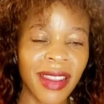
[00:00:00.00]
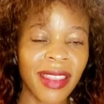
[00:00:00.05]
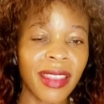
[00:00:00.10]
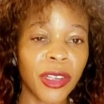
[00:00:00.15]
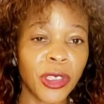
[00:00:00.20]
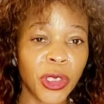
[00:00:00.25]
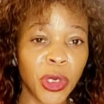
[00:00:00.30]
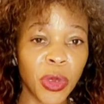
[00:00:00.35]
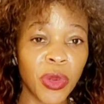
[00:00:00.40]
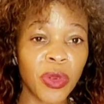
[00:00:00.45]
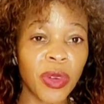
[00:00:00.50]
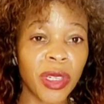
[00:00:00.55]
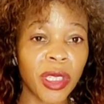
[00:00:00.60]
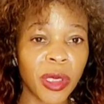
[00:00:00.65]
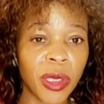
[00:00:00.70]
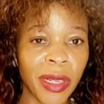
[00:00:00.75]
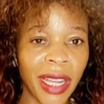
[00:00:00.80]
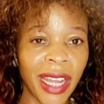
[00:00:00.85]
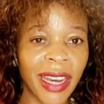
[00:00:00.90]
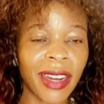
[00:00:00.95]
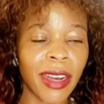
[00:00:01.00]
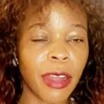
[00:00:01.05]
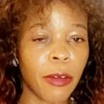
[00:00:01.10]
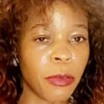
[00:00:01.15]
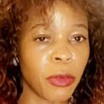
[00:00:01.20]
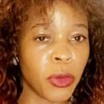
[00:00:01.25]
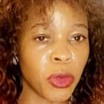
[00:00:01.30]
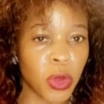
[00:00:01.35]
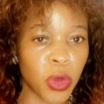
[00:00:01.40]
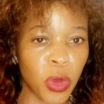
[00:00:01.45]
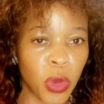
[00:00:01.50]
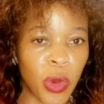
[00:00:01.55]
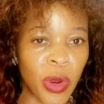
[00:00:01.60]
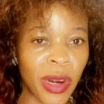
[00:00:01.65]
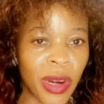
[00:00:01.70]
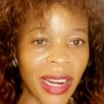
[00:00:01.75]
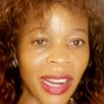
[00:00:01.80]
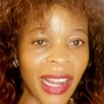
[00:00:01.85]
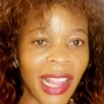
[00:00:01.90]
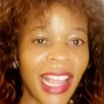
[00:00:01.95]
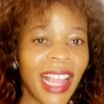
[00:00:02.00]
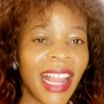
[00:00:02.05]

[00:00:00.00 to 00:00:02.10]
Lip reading: the children to Canada for school,